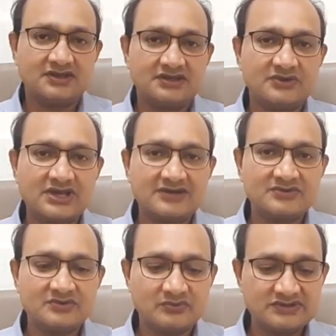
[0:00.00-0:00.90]
You
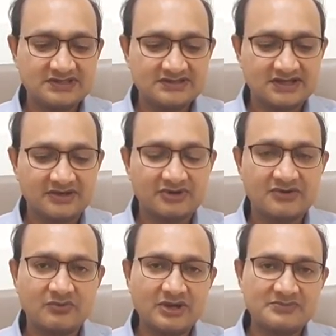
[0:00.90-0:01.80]
can visit our
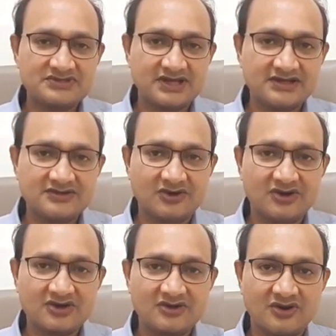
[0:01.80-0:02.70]
website
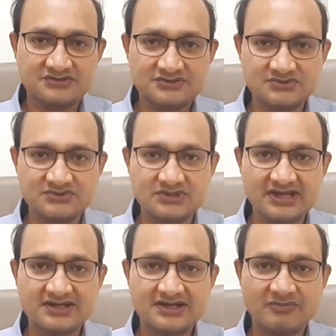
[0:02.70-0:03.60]
or call to
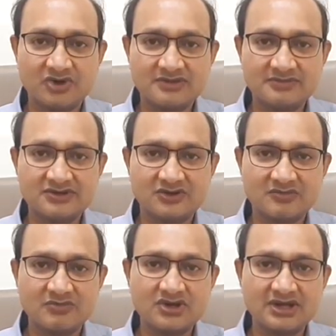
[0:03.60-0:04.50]
get an appointment or book